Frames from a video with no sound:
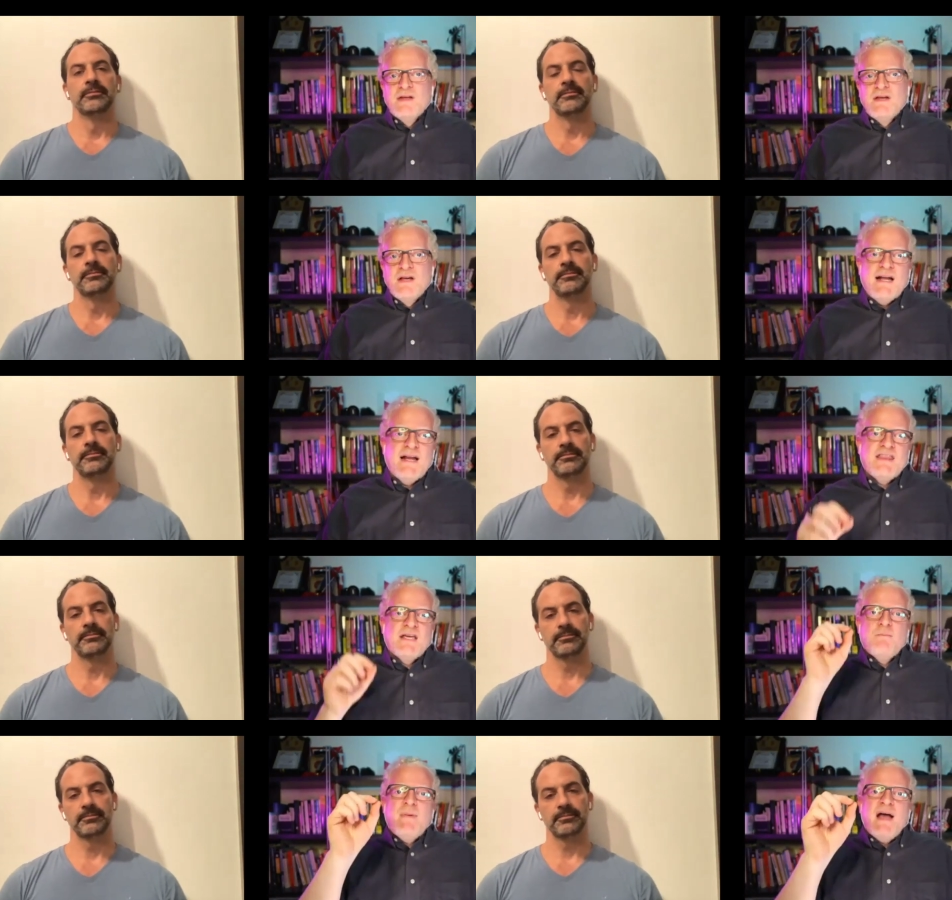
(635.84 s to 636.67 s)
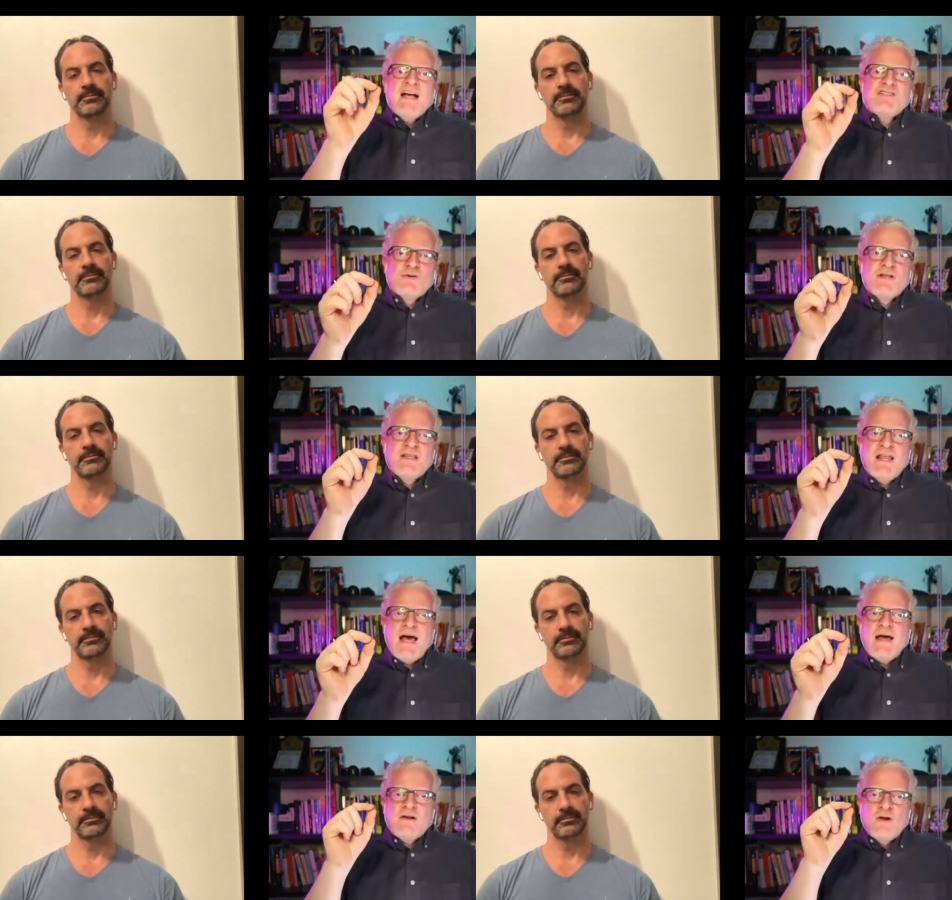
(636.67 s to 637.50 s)
Speaker 1: And I think mastering
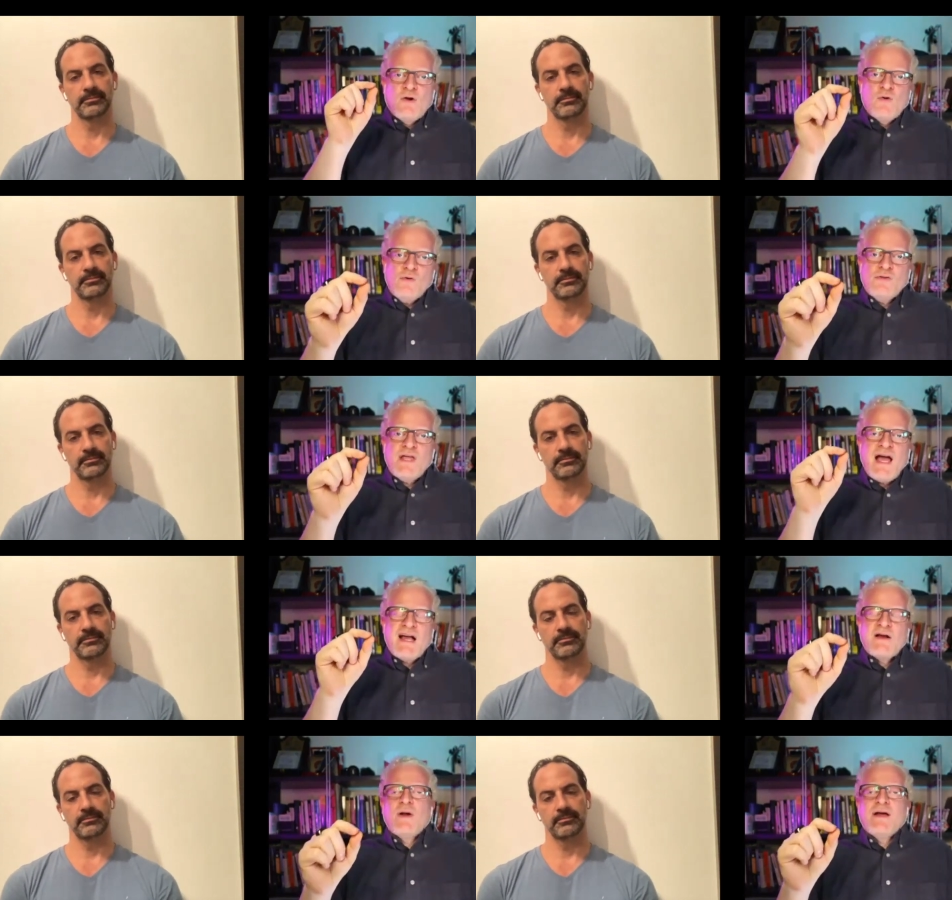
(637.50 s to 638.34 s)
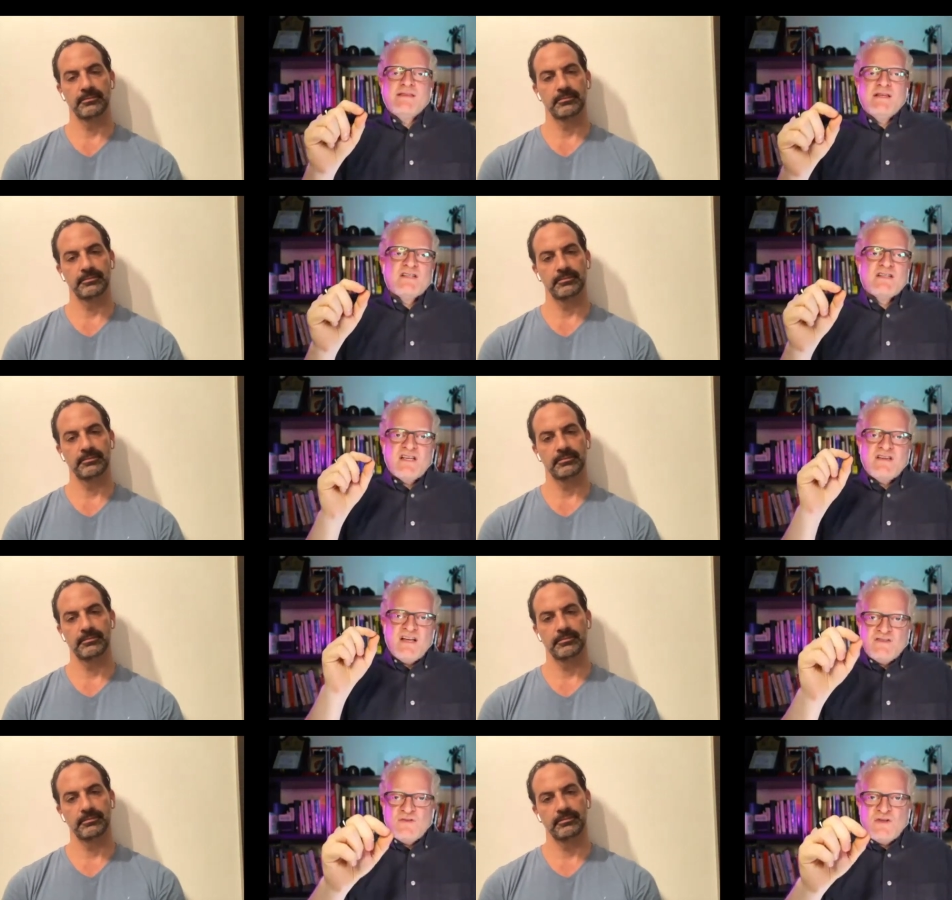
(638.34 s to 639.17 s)
that growth hack right there, because
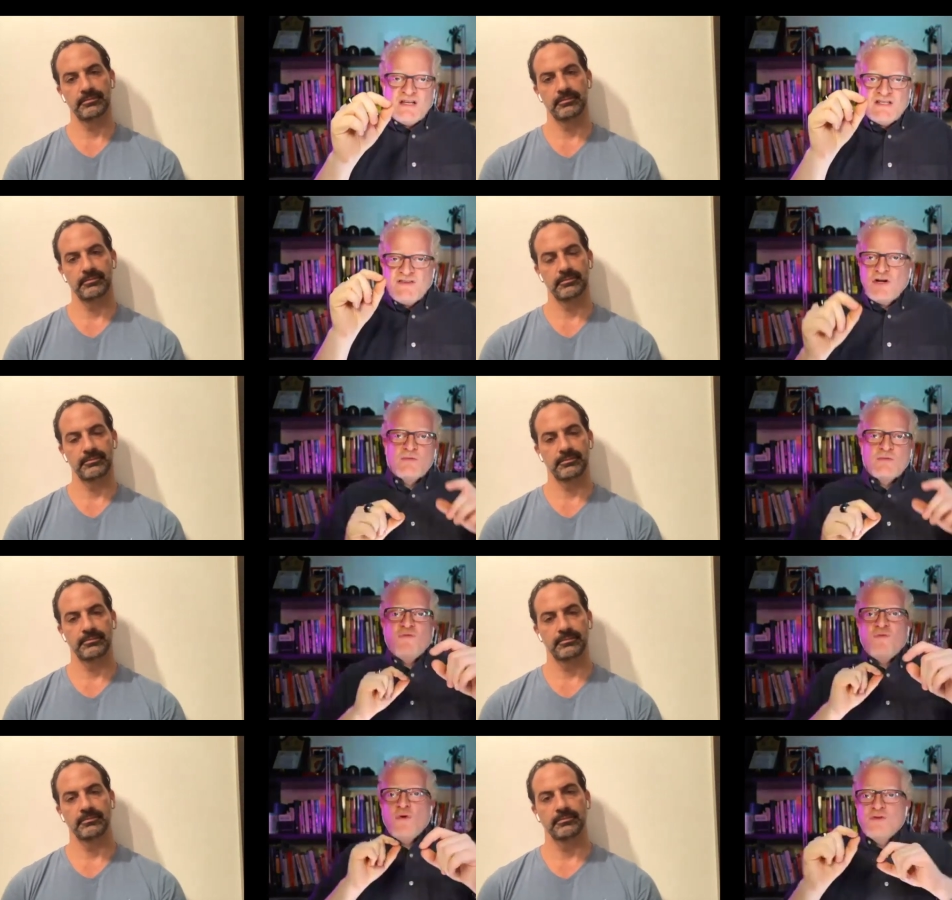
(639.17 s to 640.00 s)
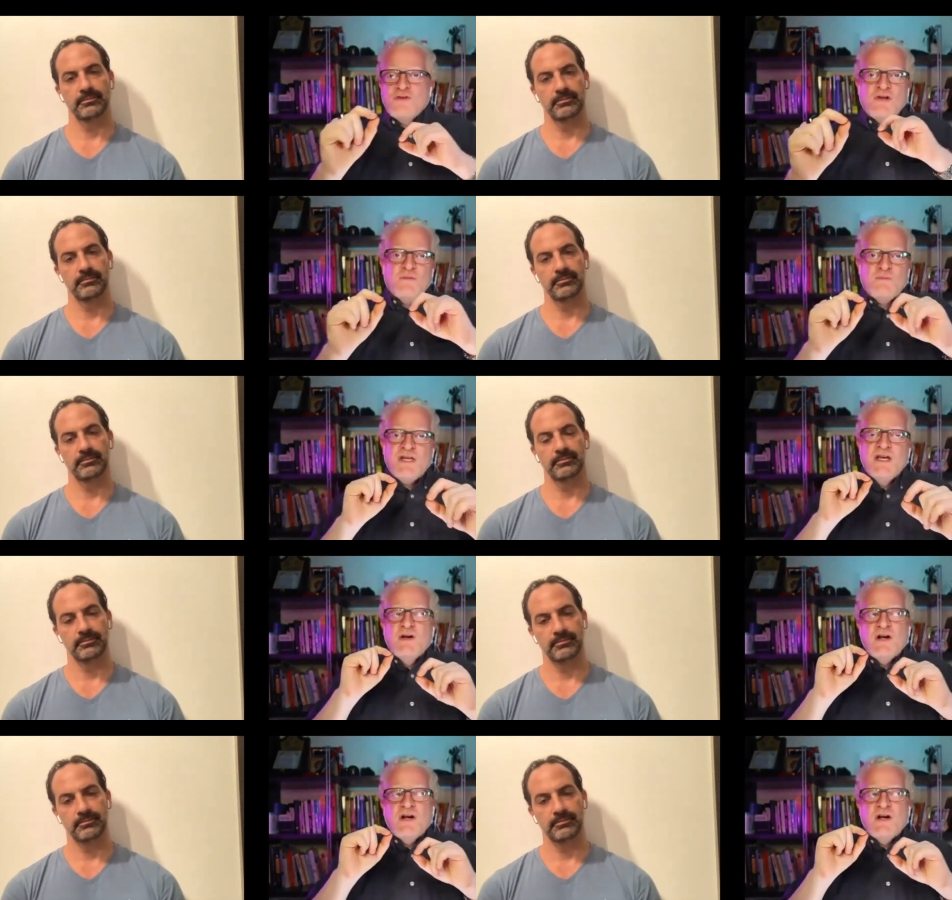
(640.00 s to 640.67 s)
as, as I've talked before with you, I mean,